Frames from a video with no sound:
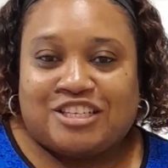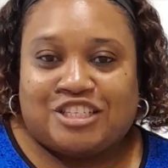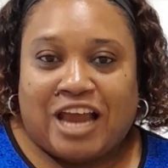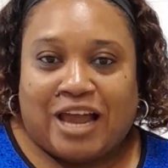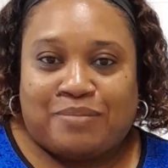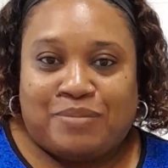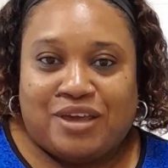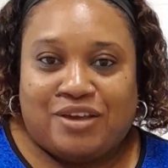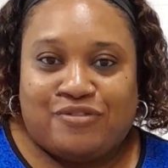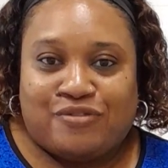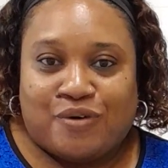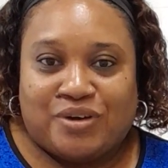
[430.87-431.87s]
Check me
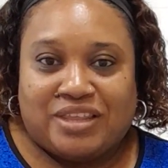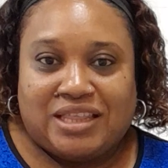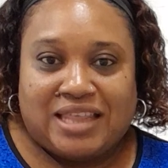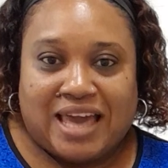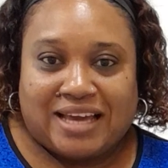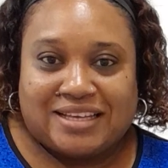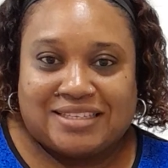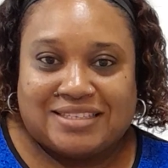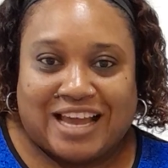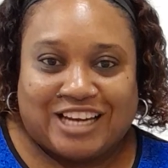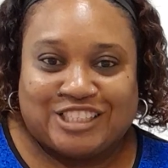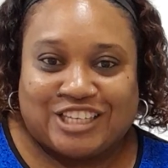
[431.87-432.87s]
for the next
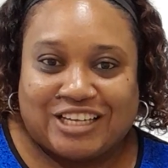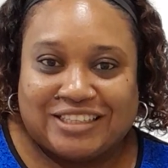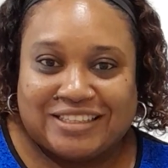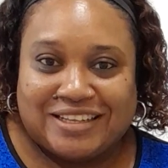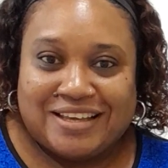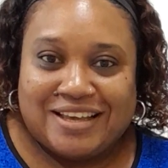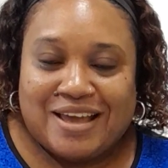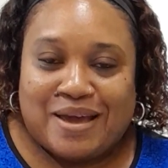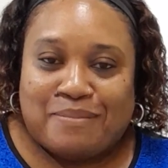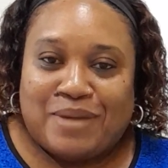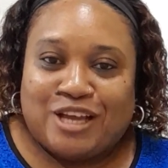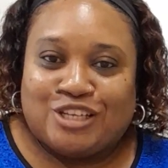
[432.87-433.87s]
session.
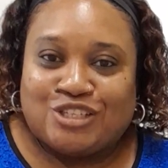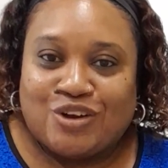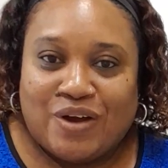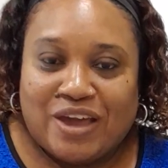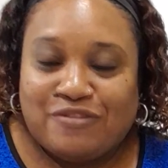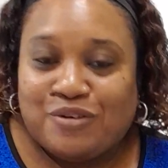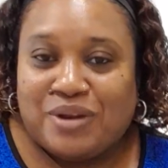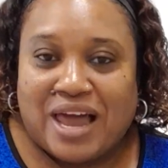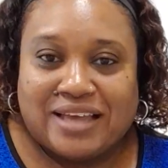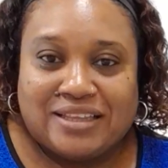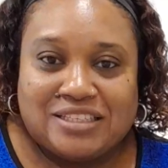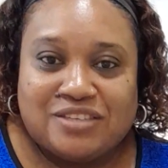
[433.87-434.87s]
Make sure if you
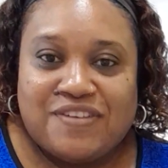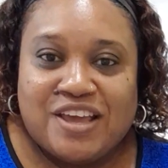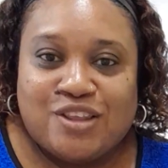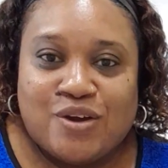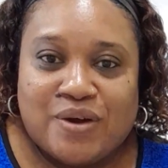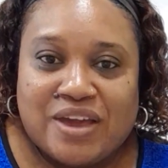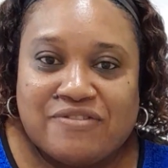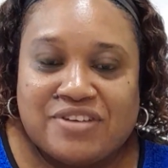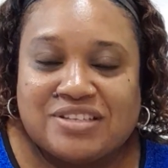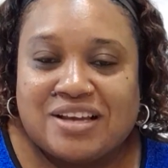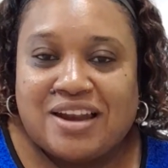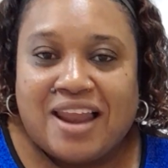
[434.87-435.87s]
like this video, give
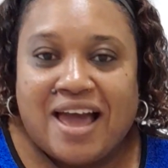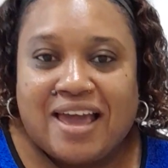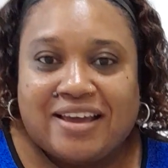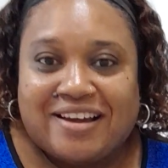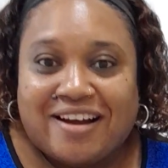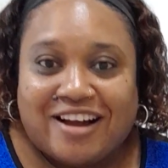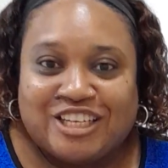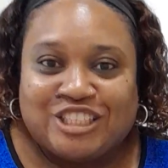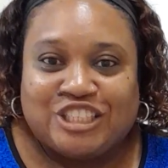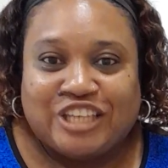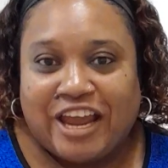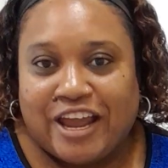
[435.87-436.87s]
it a like, a
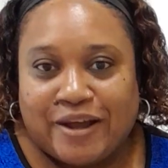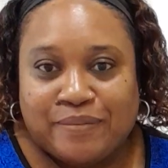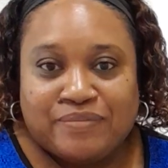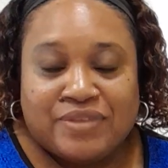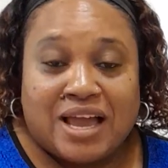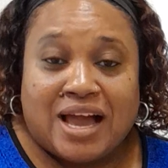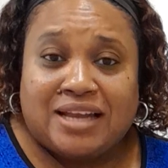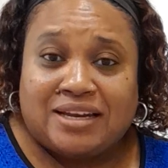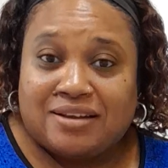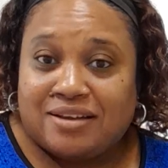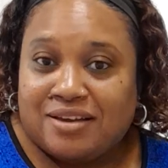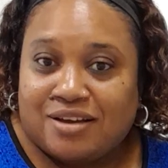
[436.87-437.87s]
share,
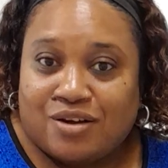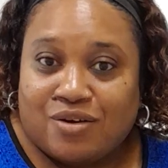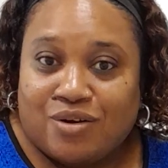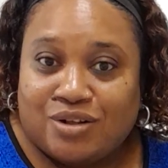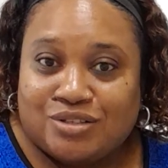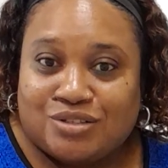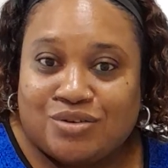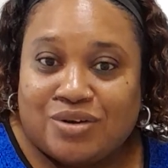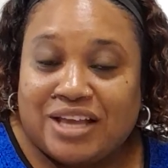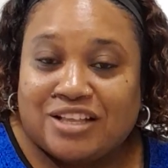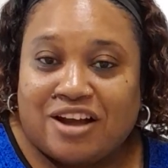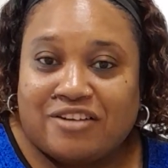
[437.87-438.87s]
and also
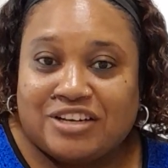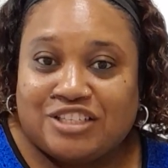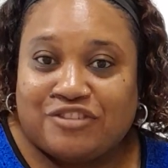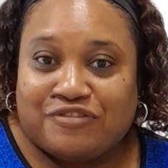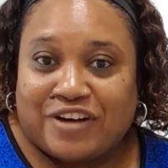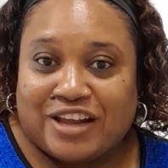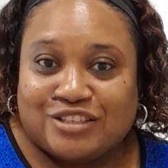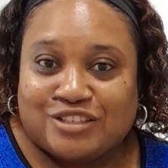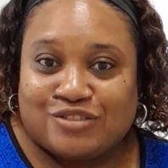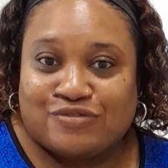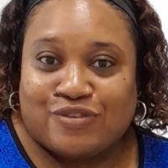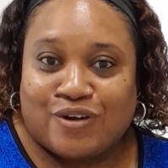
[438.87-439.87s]
encourage your friends
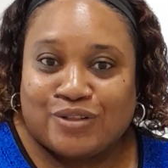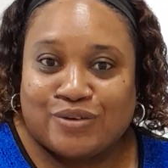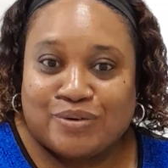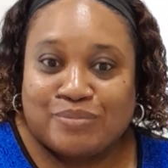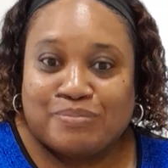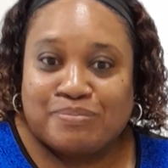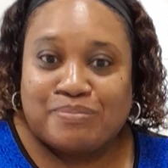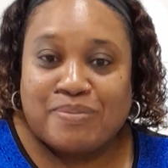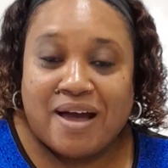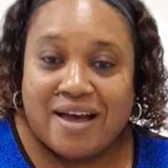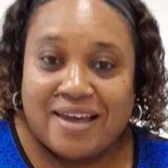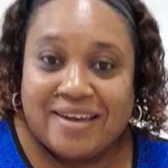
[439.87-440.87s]
to follow.
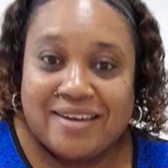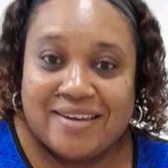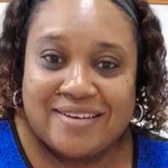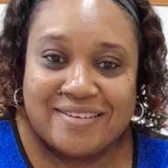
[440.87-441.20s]
Bye.